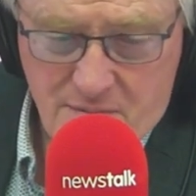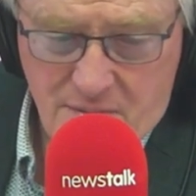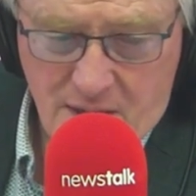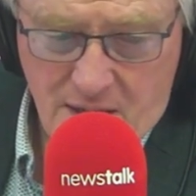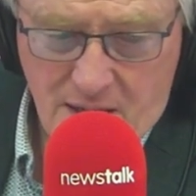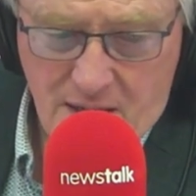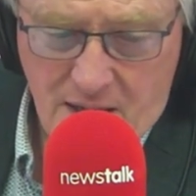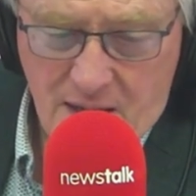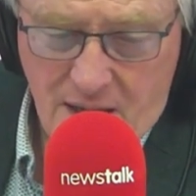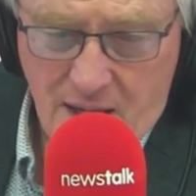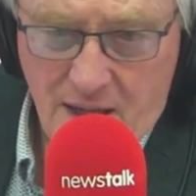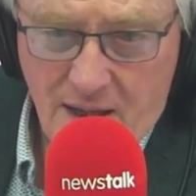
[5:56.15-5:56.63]

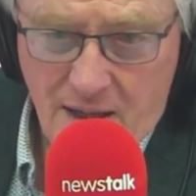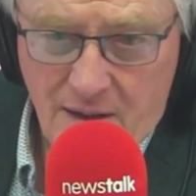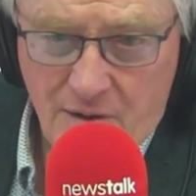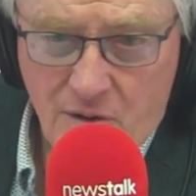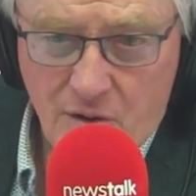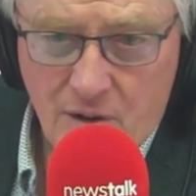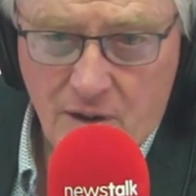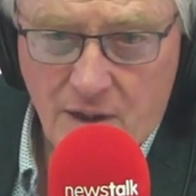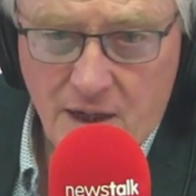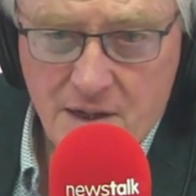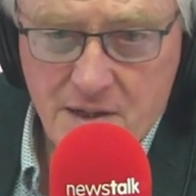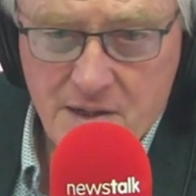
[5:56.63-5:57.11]
an
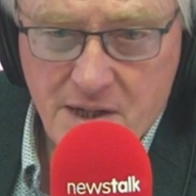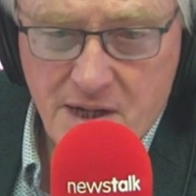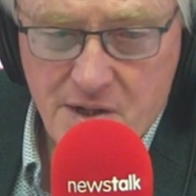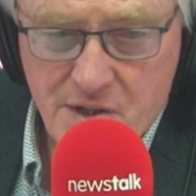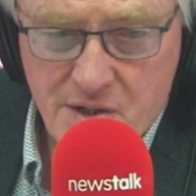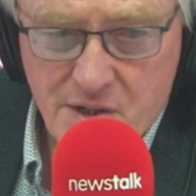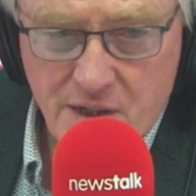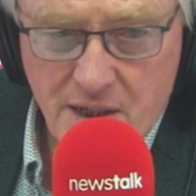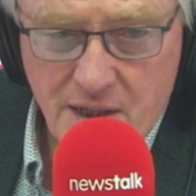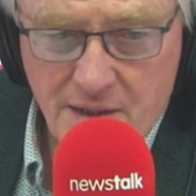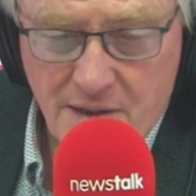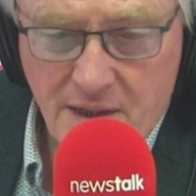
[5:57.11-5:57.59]

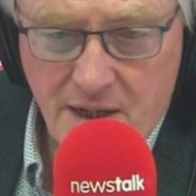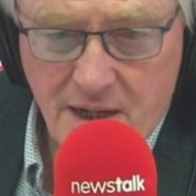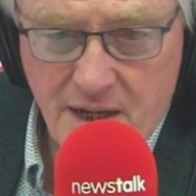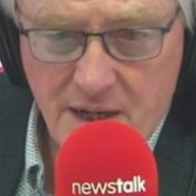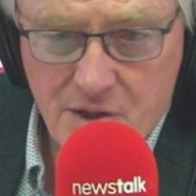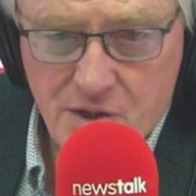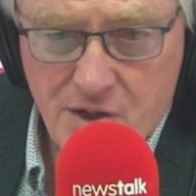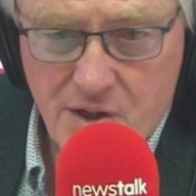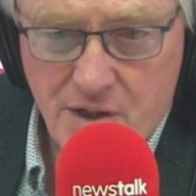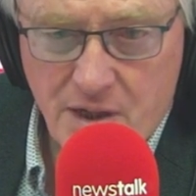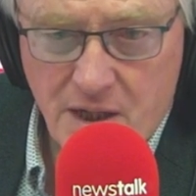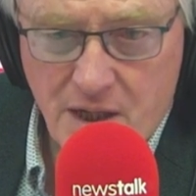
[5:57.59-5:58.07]
organisation like the
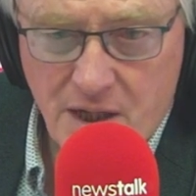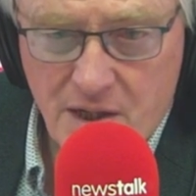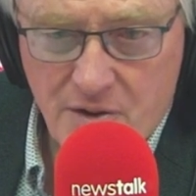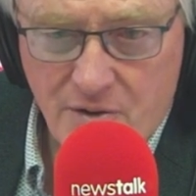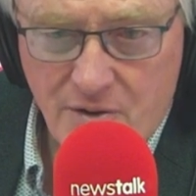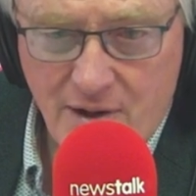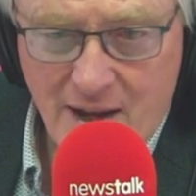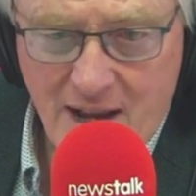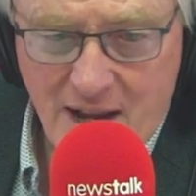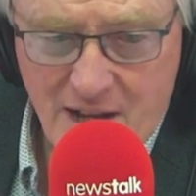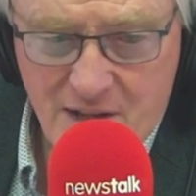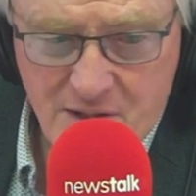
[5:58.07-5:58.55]
National
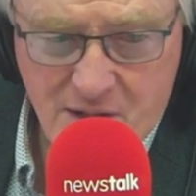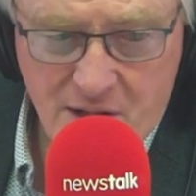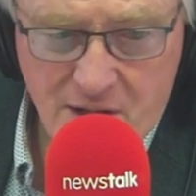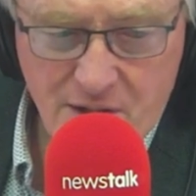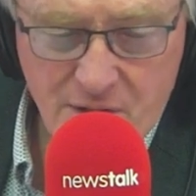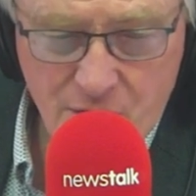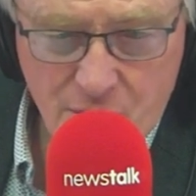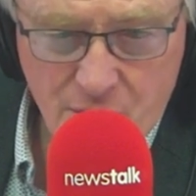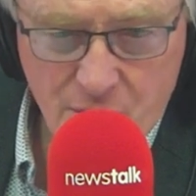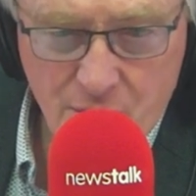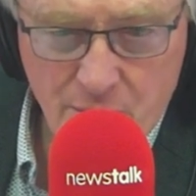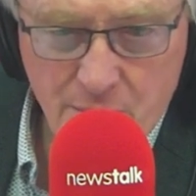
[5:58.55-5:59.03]
Lottery
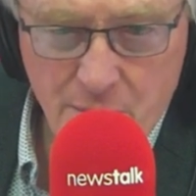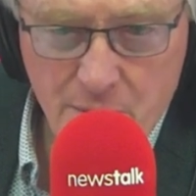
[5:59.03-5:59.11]
asking you,